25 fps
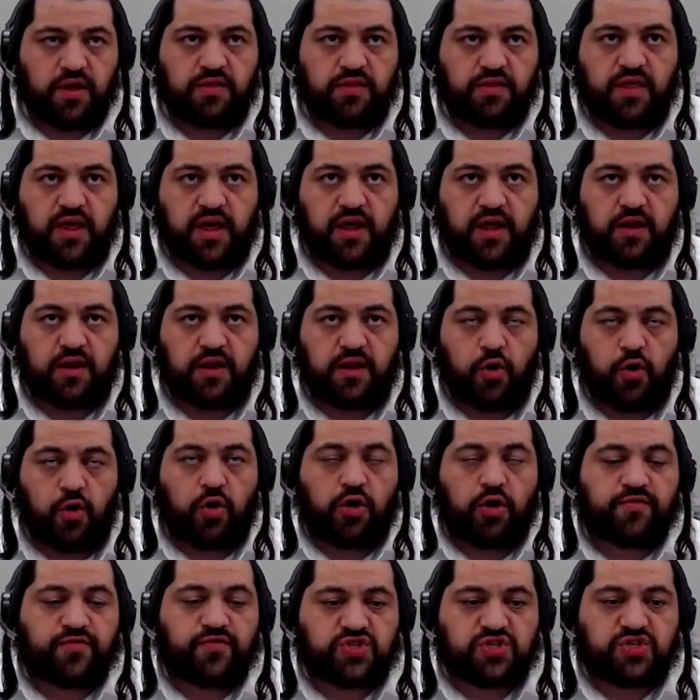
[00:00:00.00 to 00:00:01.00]
and then
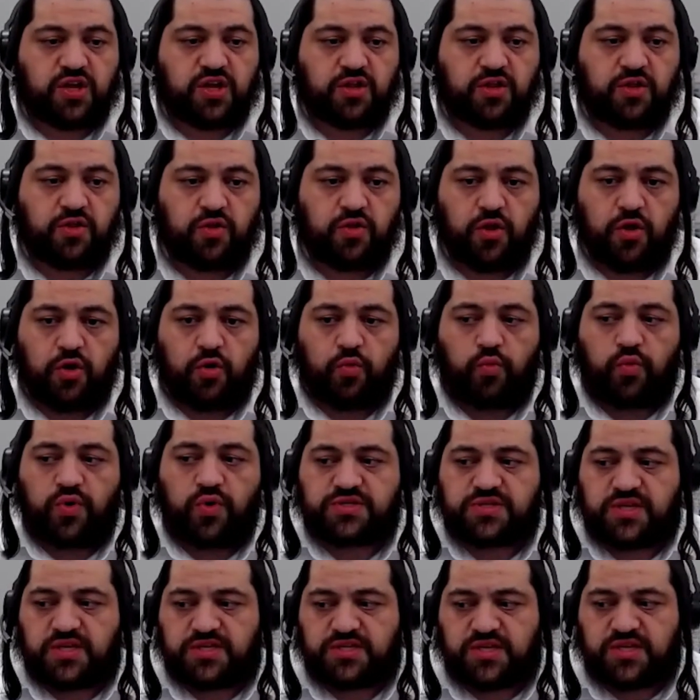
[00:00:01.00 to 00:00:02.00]
all of a sudden,
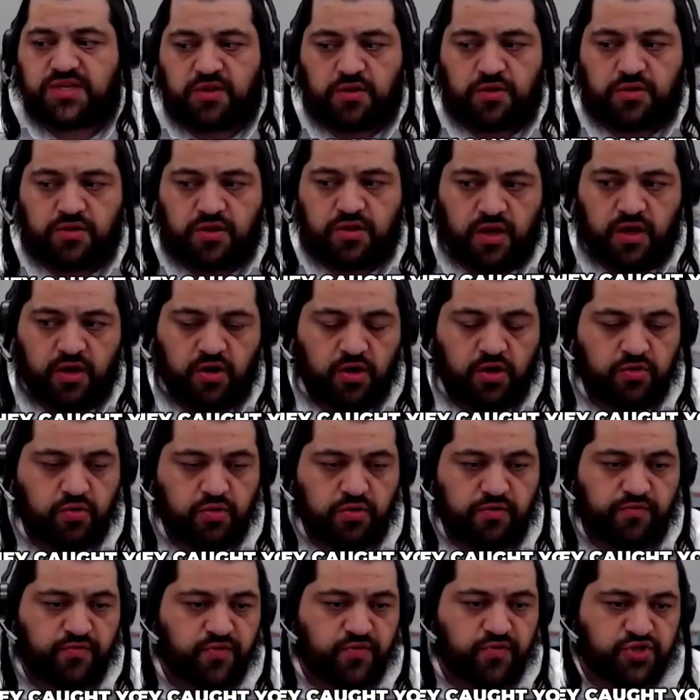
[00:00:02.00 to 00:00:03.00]
once they
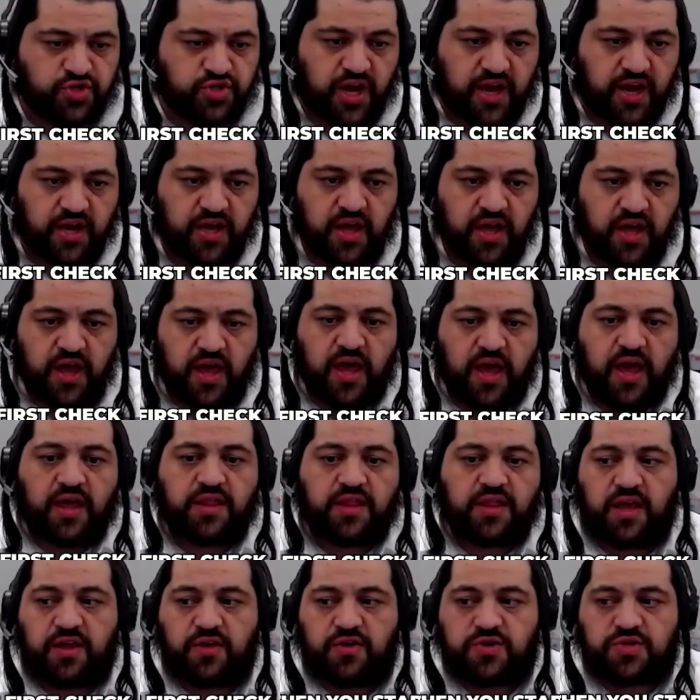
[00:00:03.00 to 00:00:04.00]
cut you the first check,
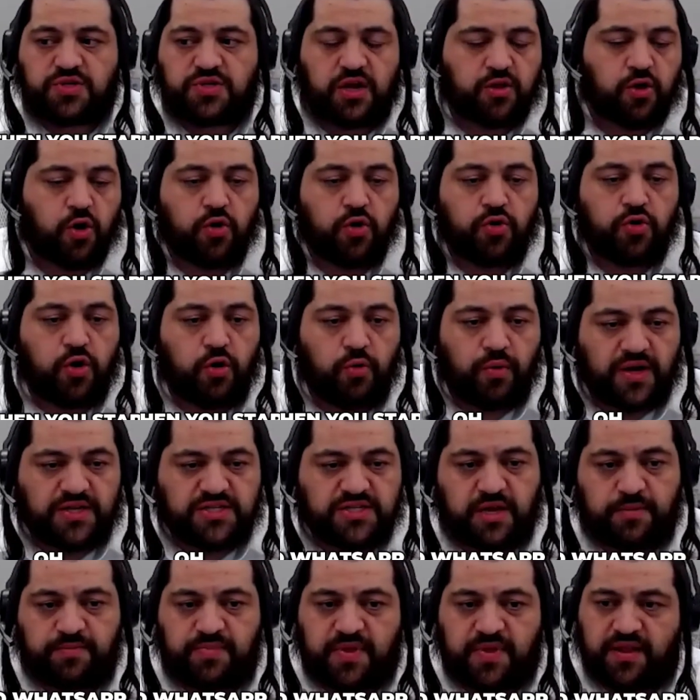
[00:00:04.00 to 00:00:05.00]
and then you start, oh, no
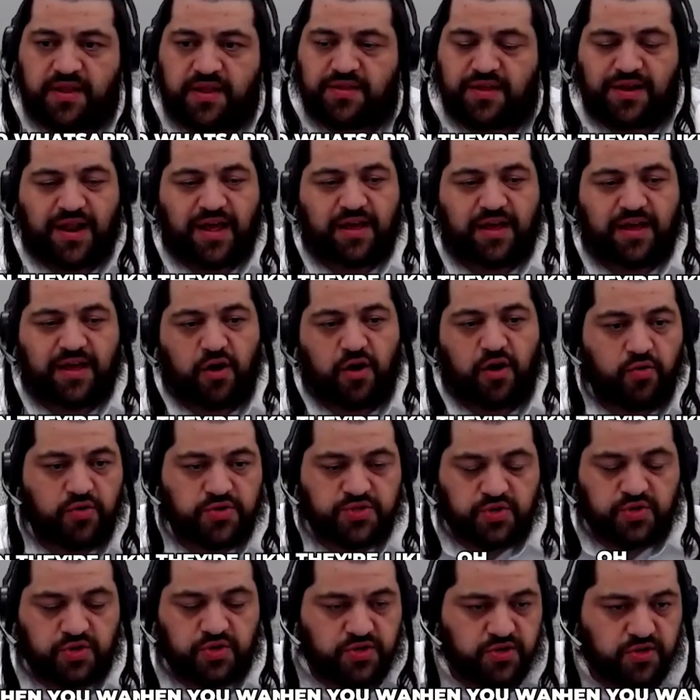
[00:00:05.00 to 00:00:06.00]
WhatsApp, then they're like,
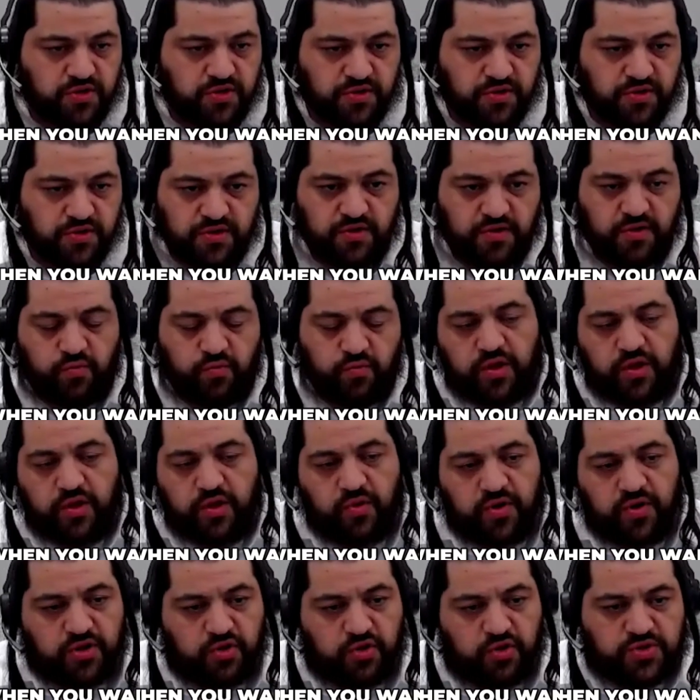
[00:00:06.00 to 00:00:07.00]
oh, so when
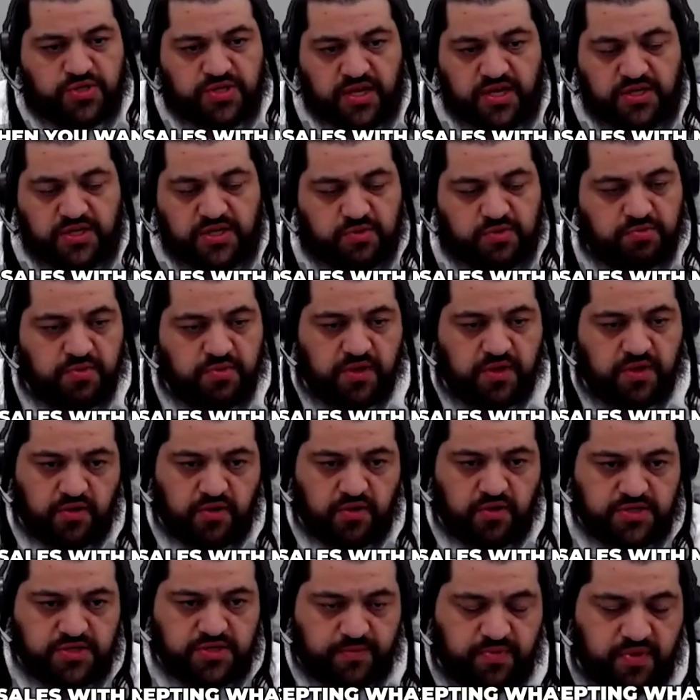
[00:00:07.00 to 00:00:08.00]
you want to do sales with me,
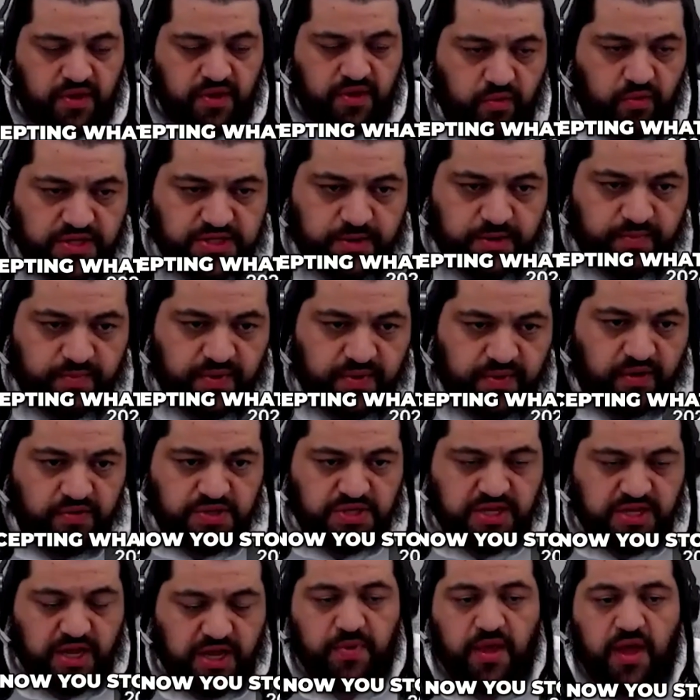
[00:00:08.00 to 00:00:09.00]
you're accepting WhatsApp, and now
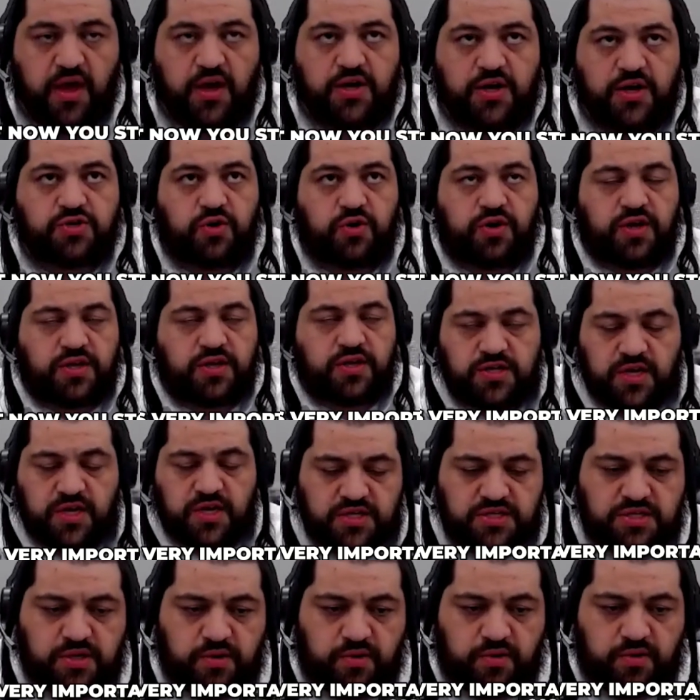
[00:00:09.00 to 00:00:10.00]
you stop. So
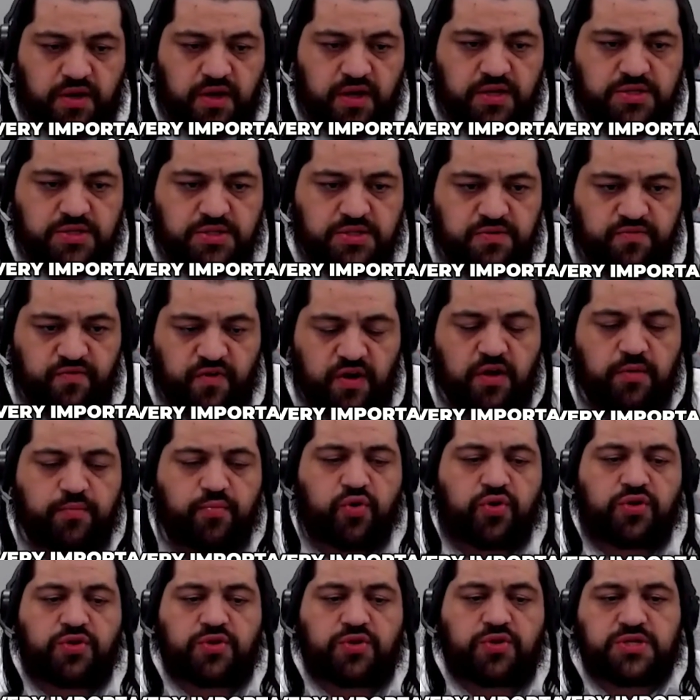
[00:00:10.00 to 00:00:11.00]
it's very
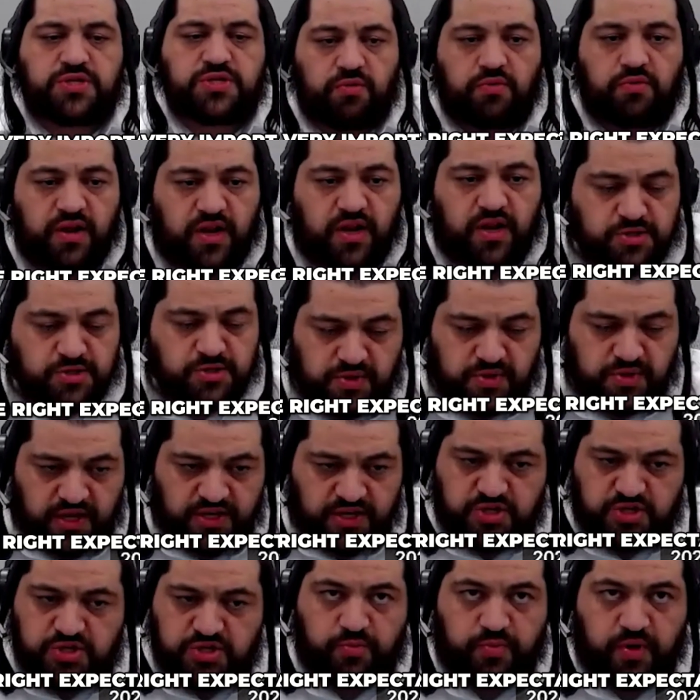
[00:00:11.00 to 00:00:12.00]
important to set the right
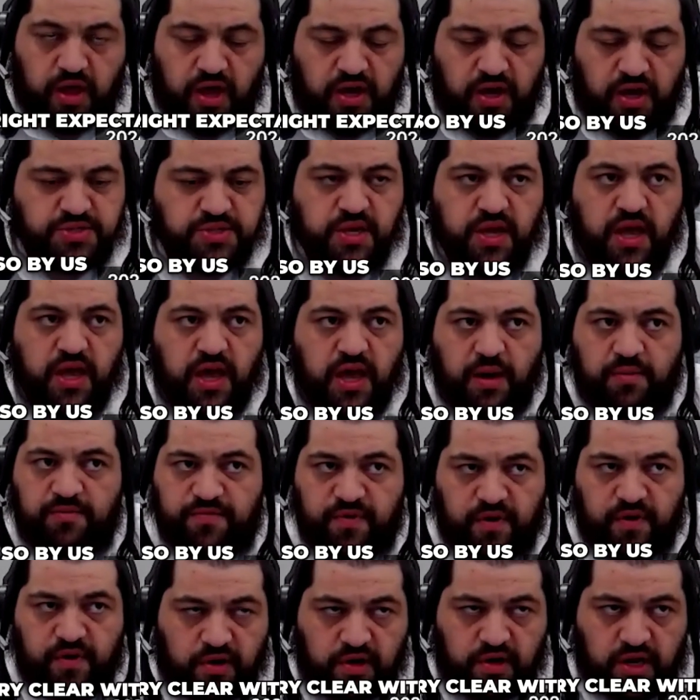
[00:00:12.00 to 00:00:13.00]
expectations. So by us,
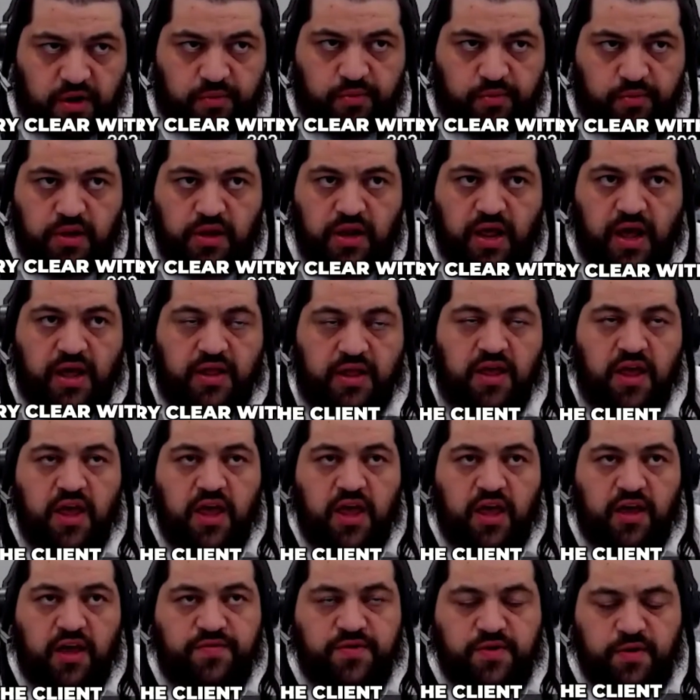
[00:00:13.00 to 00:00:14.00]
I'm very clear with the client.
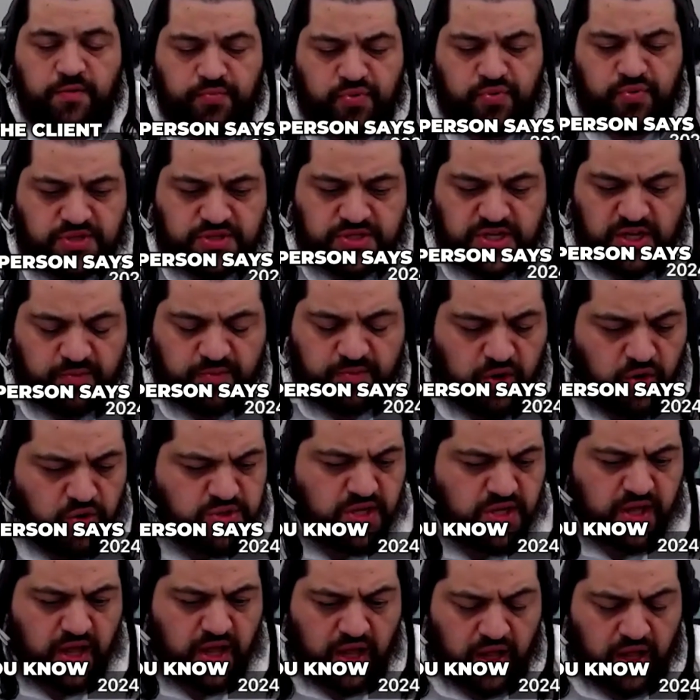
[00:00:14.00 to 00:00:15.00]
If a person sends me a note,